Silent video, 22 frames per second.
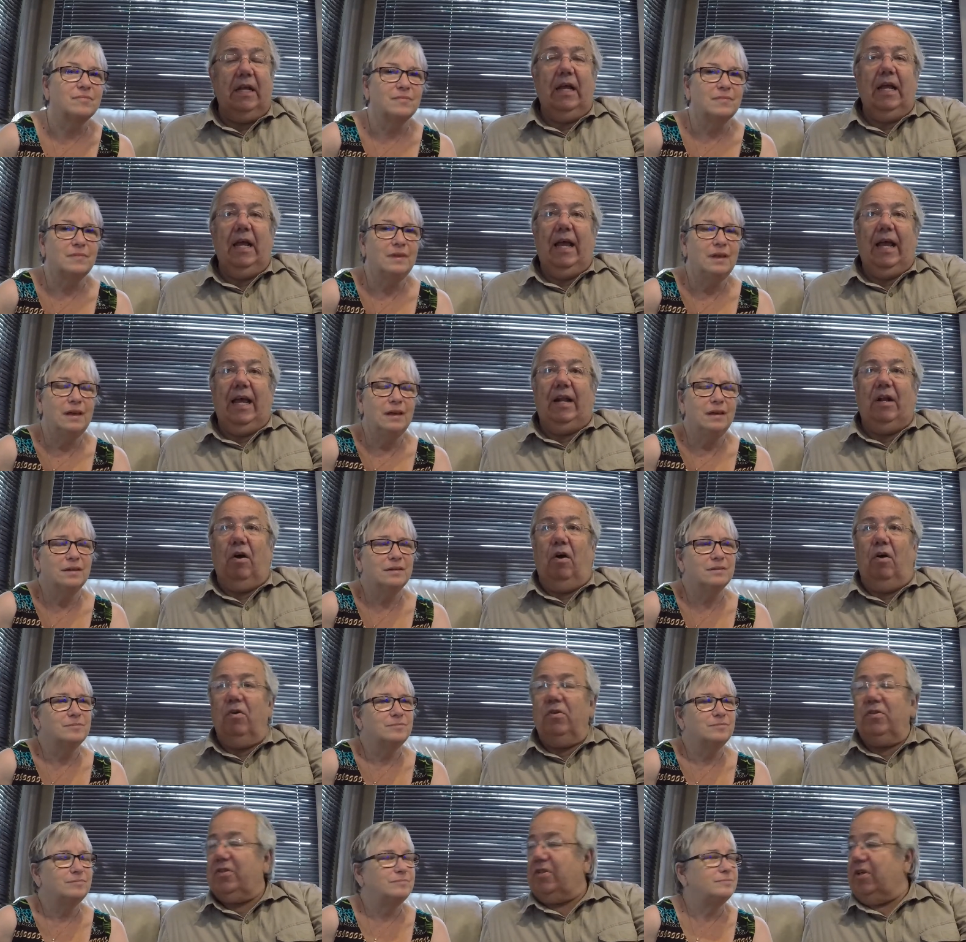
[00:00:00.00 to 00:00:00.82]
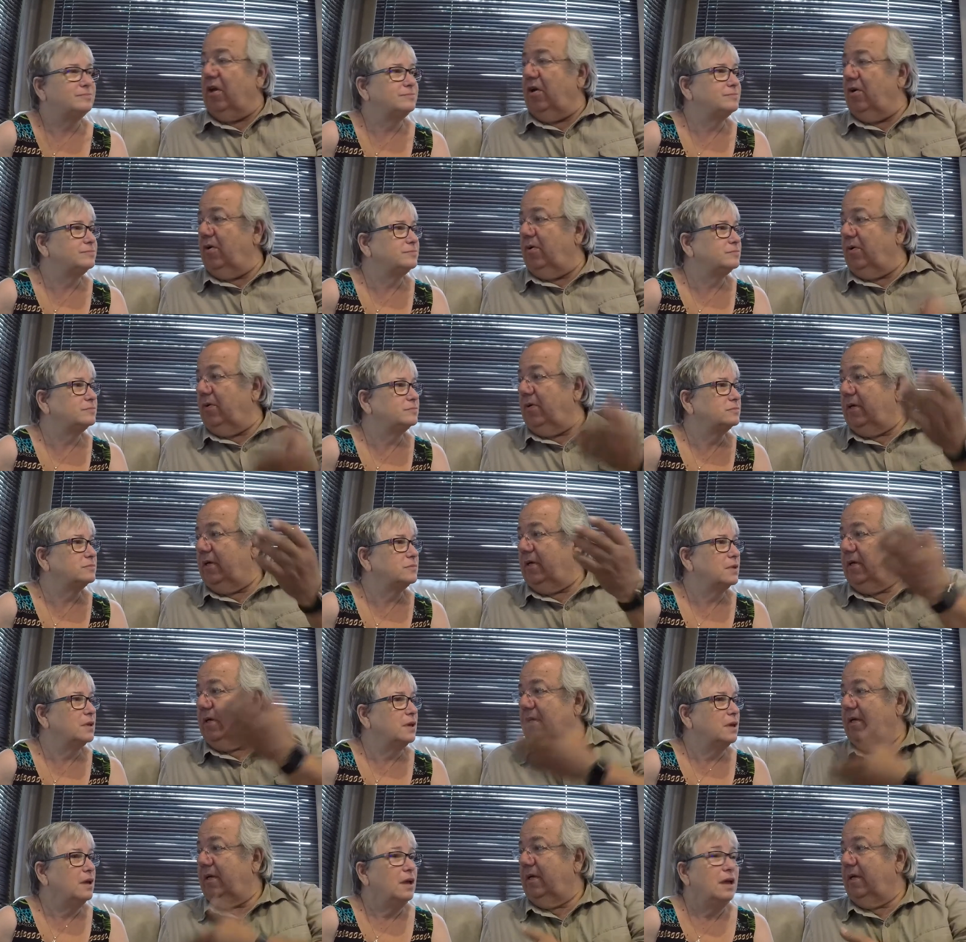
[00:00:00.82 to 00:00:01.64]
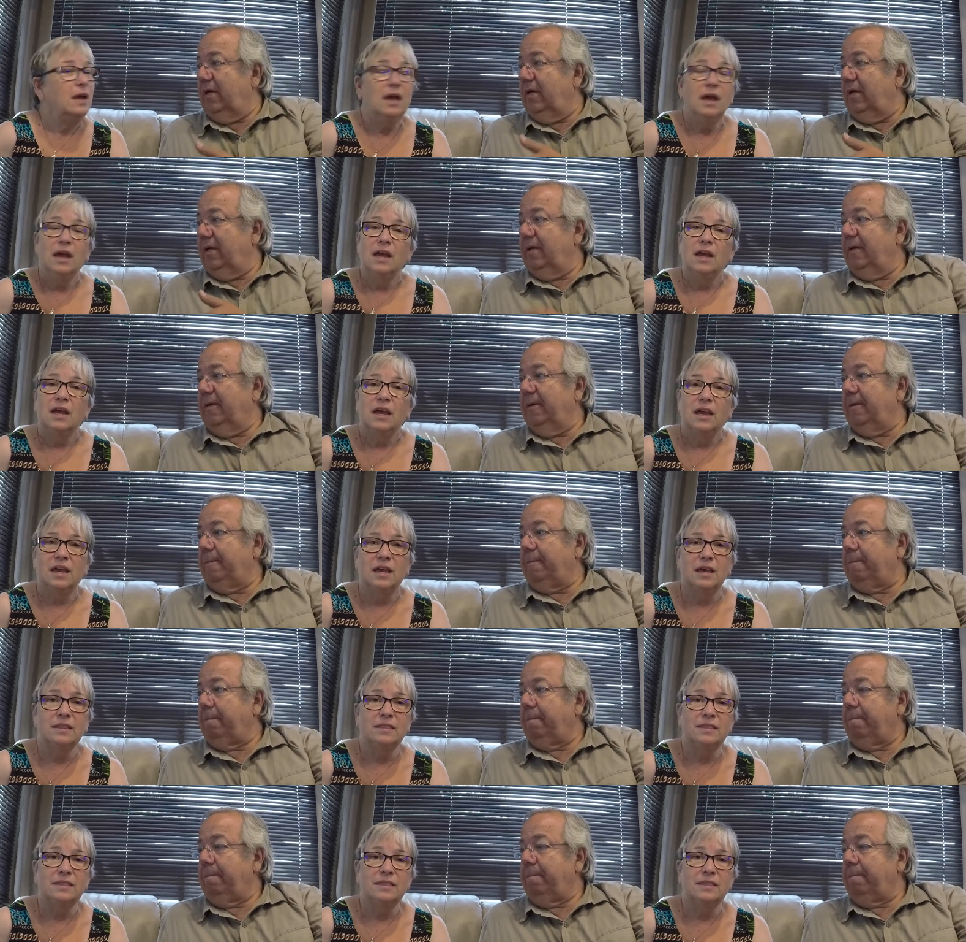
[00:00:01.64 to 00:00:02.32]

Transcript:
Speaker 1: And also, hit